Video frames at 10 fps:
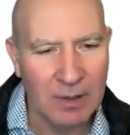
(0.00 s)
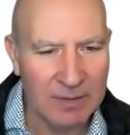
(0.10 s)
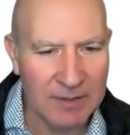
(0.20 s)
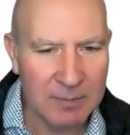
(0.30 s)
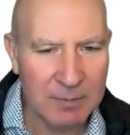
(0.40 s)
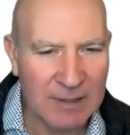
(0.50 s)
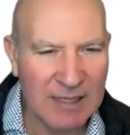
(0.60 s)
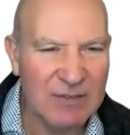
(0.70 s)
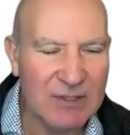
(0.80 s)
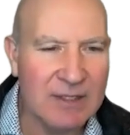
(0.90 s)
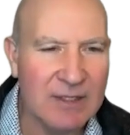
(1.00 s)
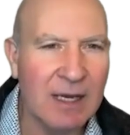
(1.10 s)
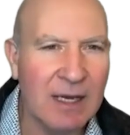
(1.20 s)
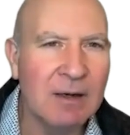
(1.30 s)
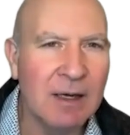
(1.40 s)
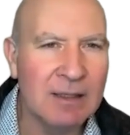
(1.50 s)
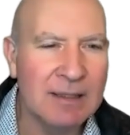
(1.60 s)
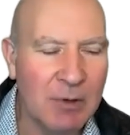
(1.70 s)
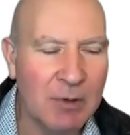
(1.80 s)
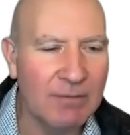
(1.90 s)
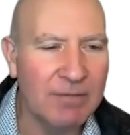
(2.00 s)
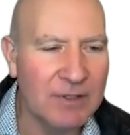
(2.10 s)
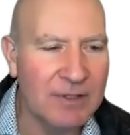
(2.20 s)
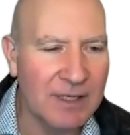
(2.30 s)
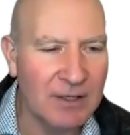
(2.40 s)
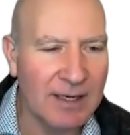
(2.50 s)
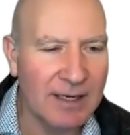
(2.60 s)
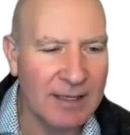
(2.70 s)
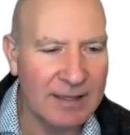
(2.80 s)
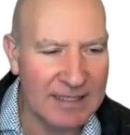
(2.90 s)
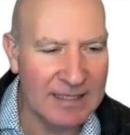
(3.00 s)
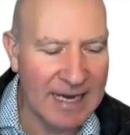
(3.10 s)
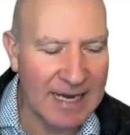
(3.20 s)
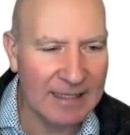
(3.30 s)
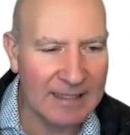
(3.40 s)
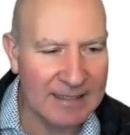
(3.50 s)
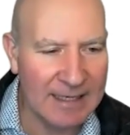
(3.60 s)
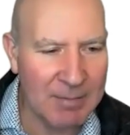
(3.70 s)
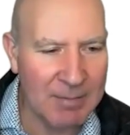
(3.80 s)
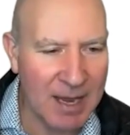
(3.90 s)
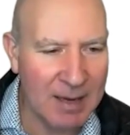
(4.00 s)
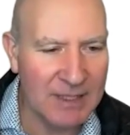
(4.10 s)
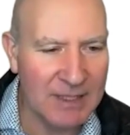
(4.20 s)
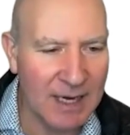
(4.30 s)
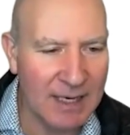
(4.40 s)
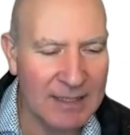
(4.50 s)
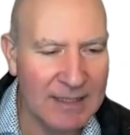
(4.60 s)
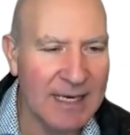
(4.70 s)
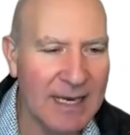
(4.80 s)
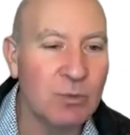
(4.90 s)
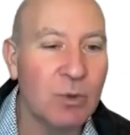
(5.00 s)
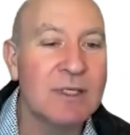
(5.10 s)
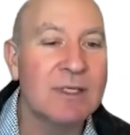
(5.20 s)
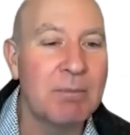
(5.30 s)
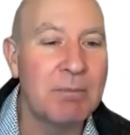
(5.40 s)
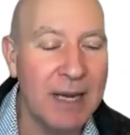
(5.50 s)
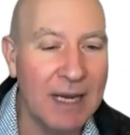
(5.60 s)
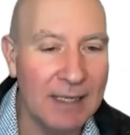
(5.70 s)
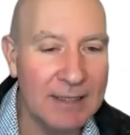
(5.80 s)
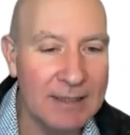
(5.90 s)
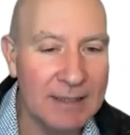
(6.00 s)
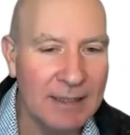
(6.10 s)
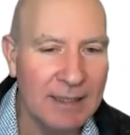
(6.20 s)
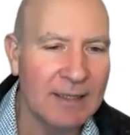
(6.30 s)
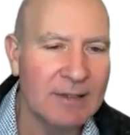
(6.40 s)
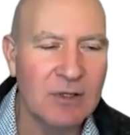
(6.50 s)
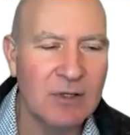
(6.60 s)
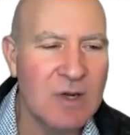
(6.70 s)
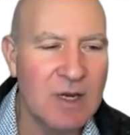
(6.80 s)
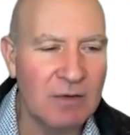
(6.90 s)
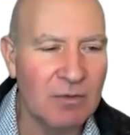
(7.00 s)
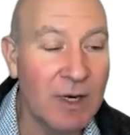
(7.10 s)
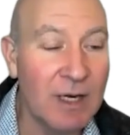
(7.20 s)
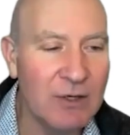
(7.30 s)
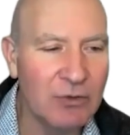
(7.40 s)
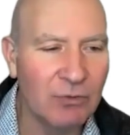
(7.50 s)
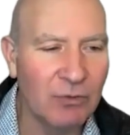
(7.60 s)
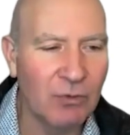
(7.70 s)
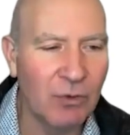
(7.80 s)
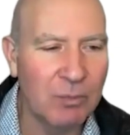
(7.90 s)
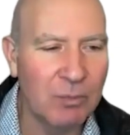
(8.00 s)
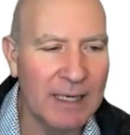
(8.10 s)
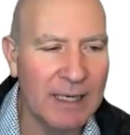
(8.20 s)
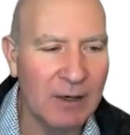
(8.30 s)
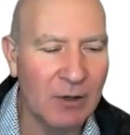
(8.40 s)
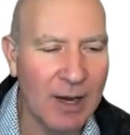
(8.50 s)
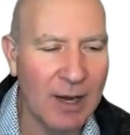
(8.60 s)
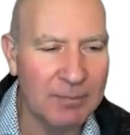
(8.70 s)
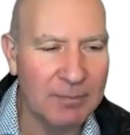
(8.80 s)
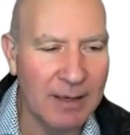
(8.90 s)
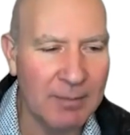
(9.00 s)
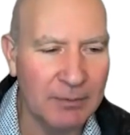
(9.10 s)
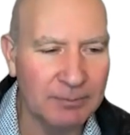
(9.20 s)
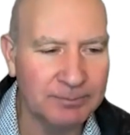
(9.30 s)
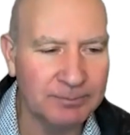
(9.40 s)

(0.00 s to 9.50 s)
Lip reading: And this gives us some confidence that you're going to get exactly the same names and IDs as what's in the bigger list. And so it's really useful for making a lookup table.